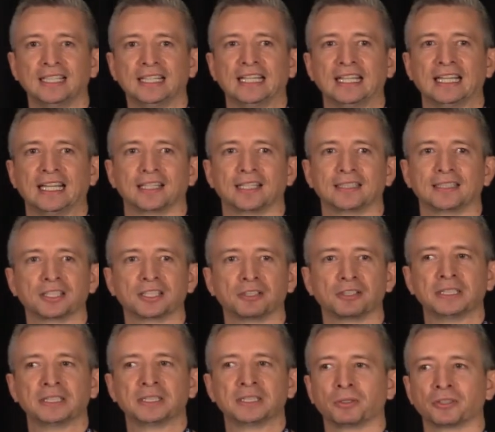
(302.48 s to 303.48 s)
And I think
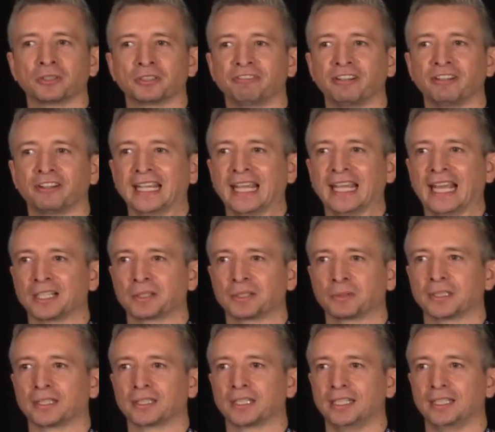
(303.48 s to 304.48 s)
Lorinda put it very
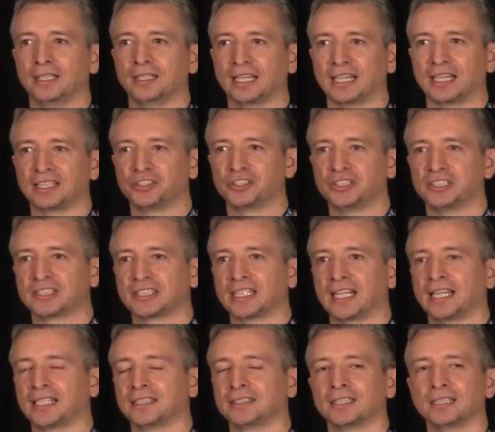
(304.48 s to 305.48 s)
eloquently, and she
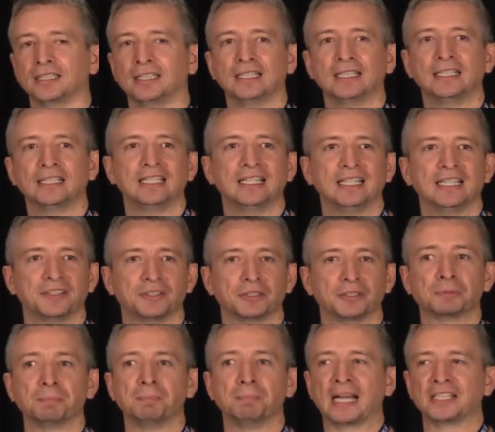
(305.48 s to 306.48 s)
said, there's
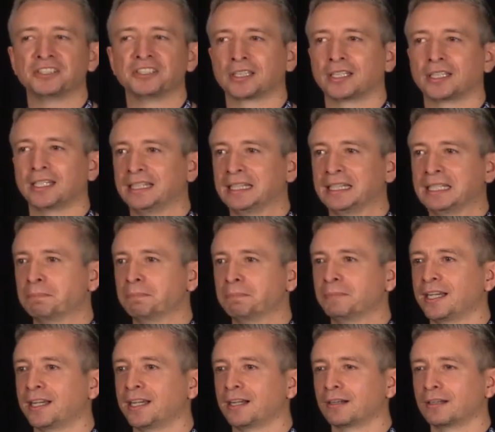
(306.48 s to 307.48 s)
magic in them
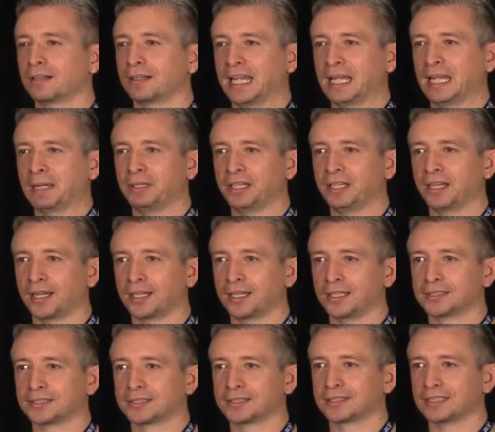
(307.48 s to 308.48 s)
there
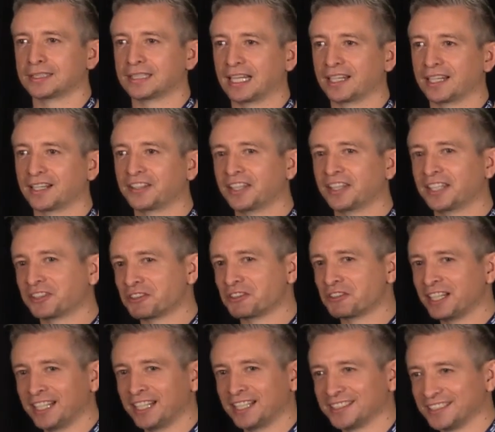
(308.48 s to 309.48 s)
APIs. And I think there
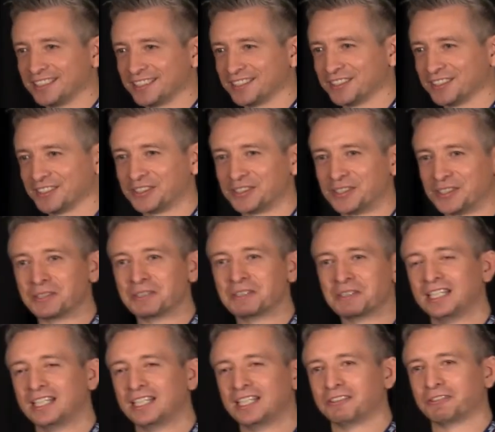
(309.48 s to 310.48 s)
is. So
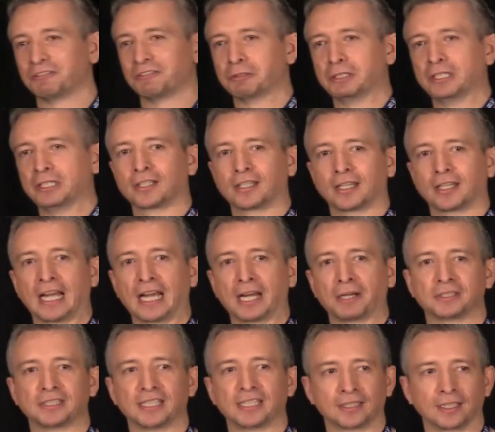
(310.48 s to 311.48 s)
if we look at how
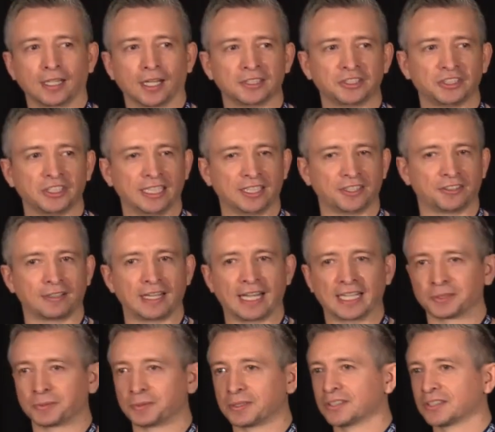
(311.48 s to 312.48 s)
technology
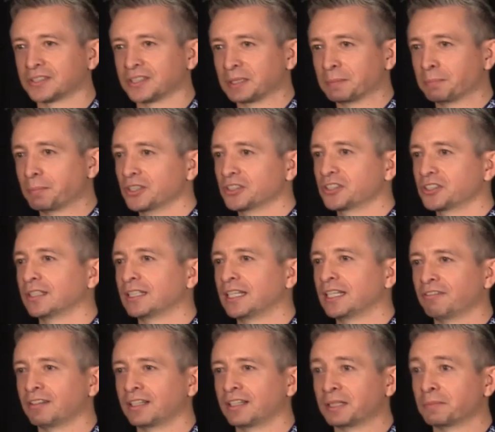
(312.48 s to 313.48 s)
interacts with us on a personal
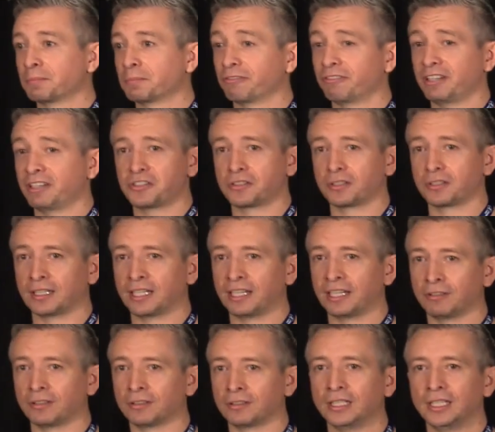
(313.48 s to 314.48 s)
level and a professional
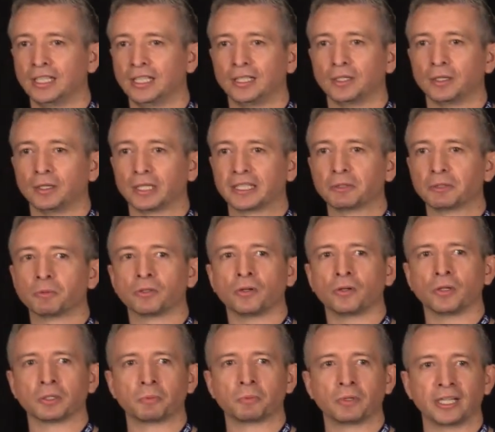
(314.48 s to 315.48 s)
level, I think we're
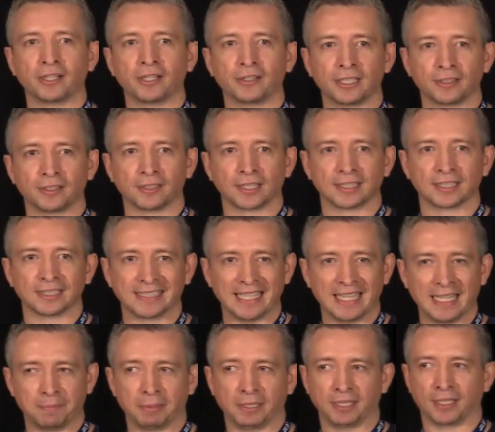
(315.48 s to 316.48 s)
all aware here that it's
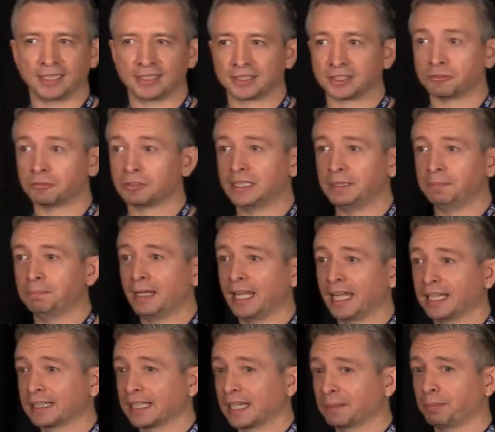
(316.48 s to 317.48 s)
APIs that really
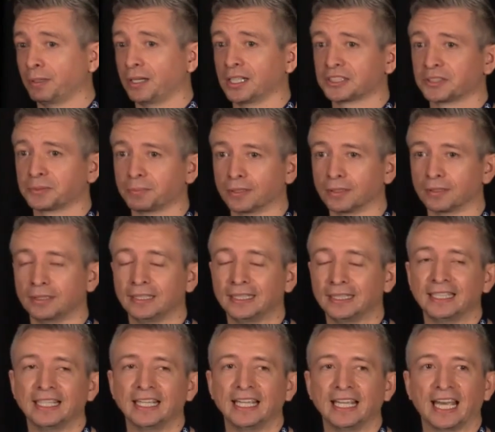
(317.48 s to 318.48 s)
make that possible.
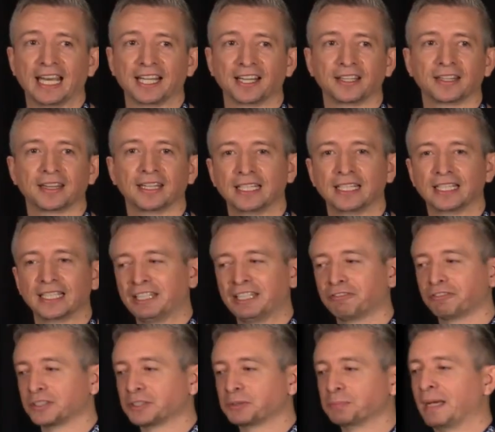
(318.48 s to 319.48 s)
And I think if
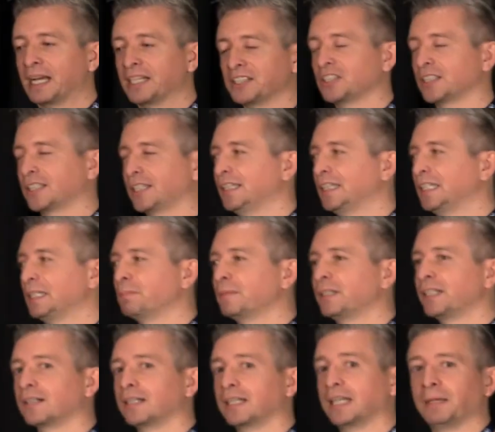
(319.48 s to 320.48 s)
there's magic in them
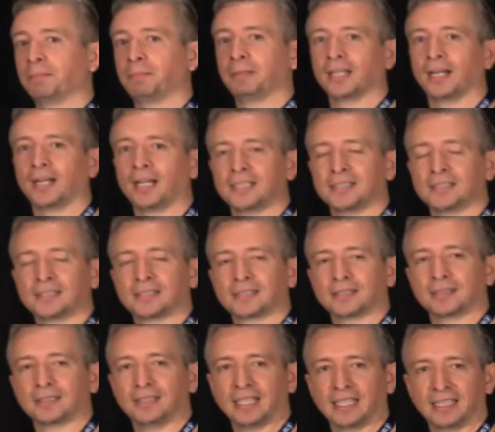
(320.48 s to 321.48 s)
there APIs,
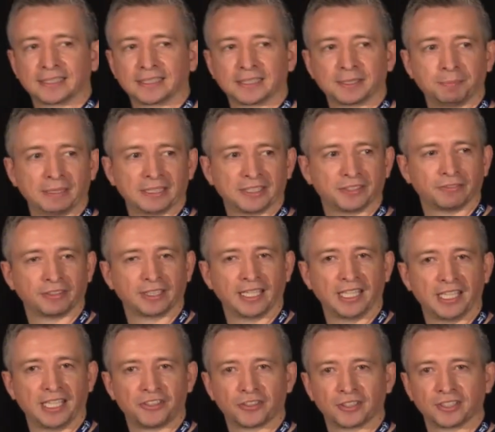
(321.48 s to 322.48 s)
then it's
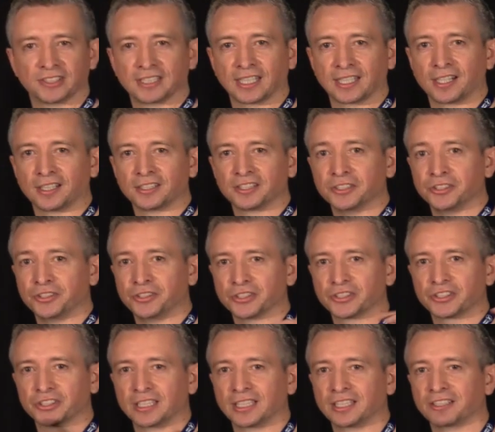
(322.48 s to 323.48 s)
specifications that are the
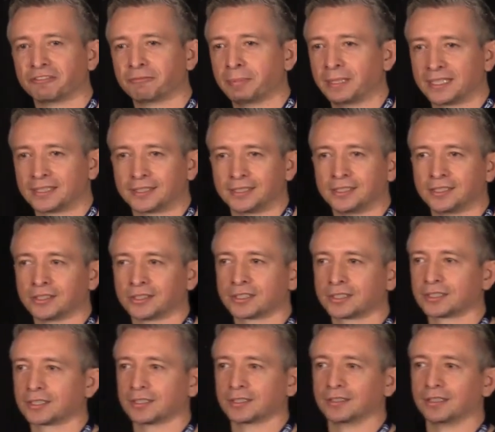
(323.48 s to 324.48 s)
dusting of pixie
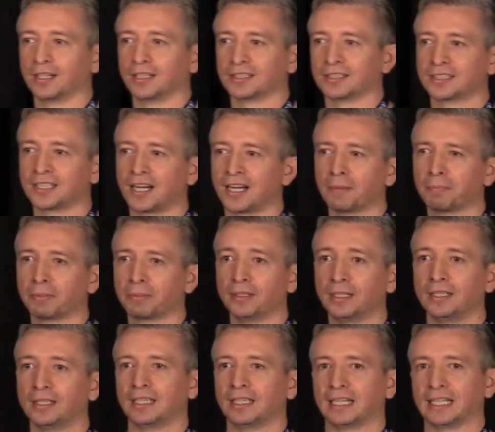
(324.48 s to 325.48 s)
dust on top.
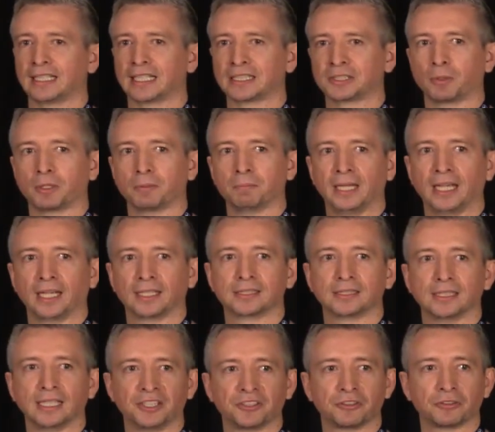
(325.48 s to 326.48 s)
And that's what makes
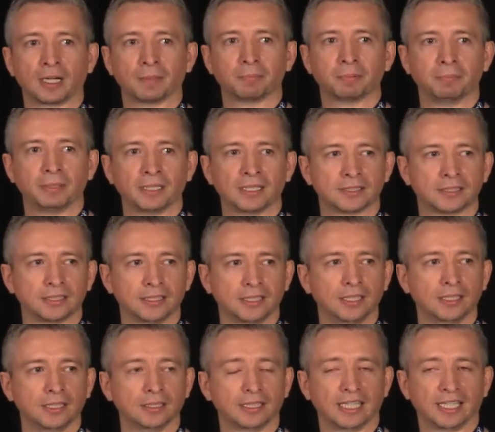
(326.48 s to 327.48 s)

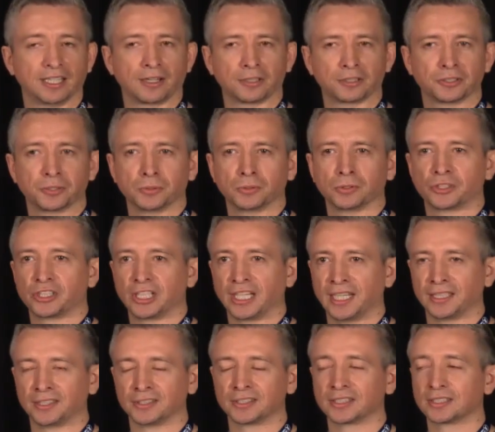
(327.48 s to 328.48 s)
interoperability in our tool
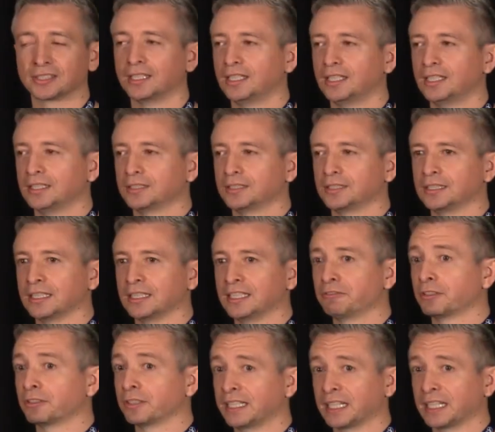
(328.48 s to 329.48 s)
chains to
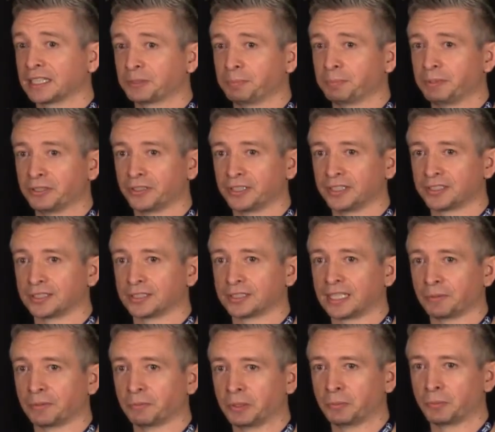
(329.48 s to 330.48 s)
deliver the experiences
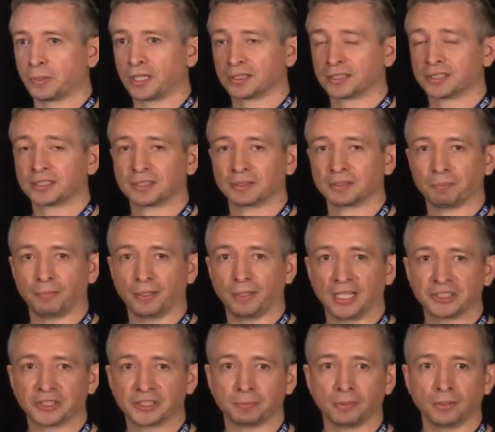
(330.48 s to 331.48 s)
that we want
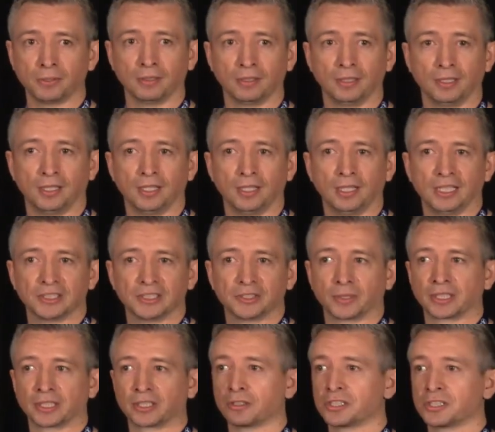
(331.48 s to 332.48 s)
possible. So I
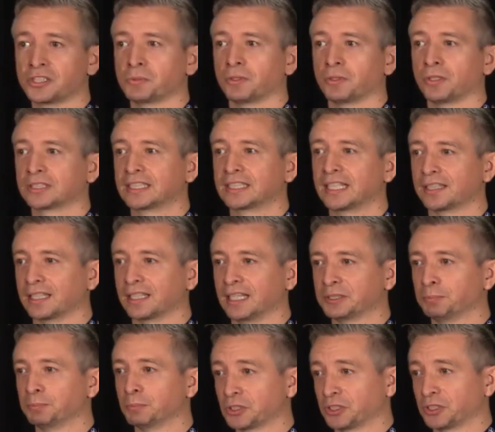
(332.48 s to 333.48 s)
encourage you all to get as
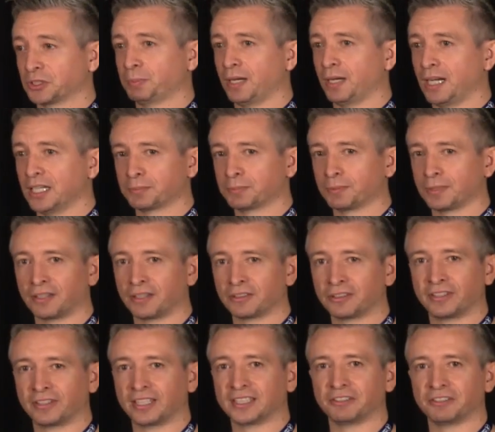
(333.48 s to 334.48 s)
much as possible out of
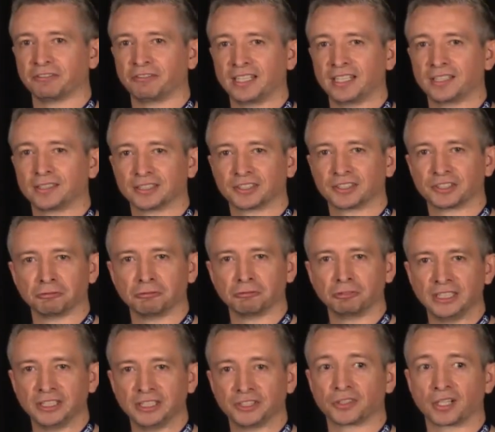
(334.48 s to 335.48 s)
this event. It's a
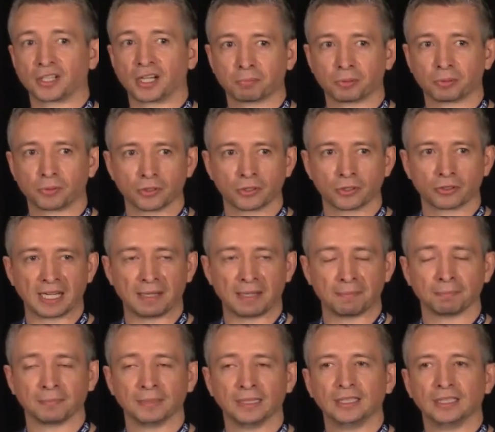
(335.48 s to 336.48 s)
really strong program.
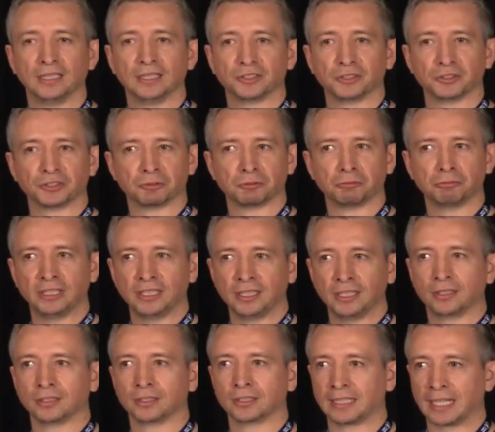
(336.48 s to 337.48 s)
There's a really
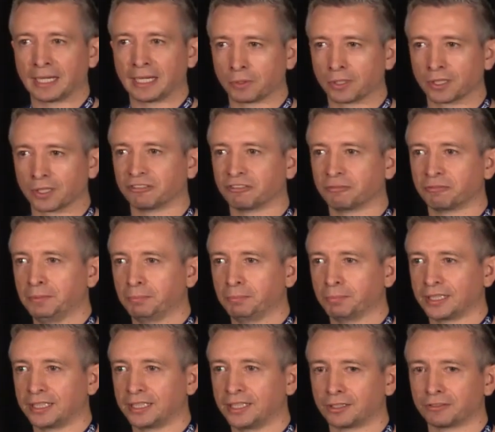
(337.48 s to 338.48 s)
good network of people
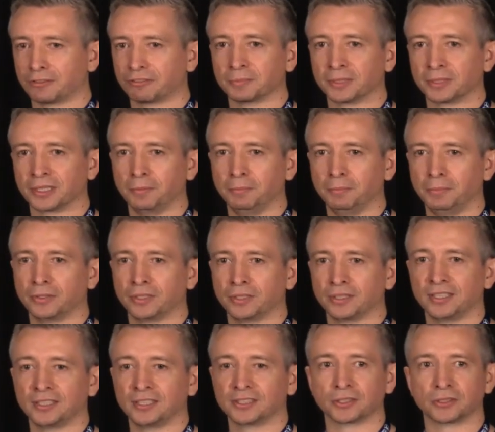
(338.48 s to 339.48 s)
here from the
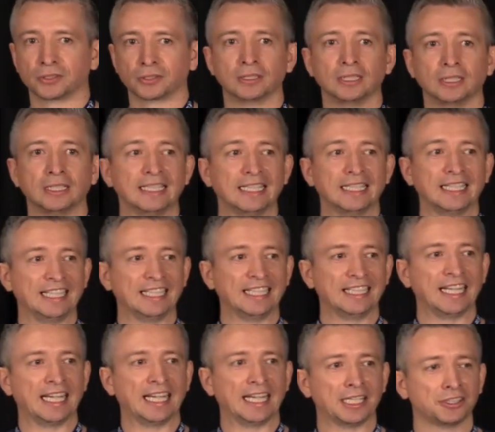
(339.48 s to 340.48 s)
community, so
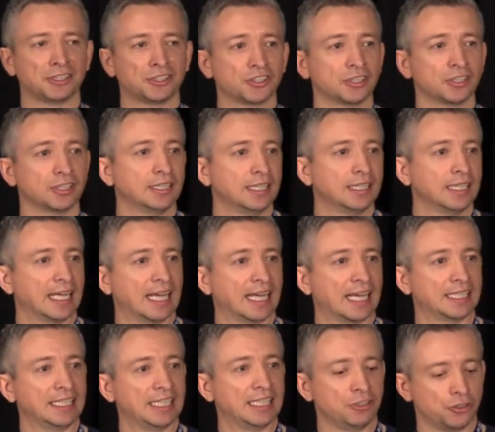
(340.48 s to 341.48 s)
engage
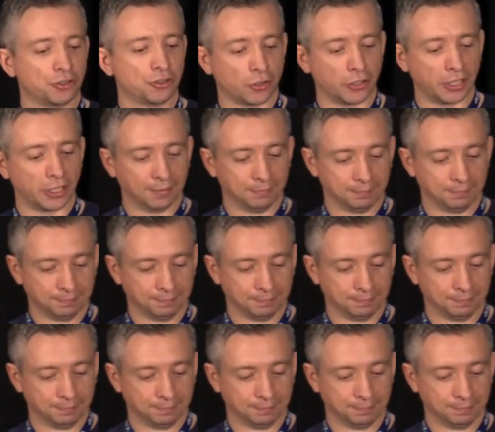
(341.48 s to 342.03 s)
and enjoy.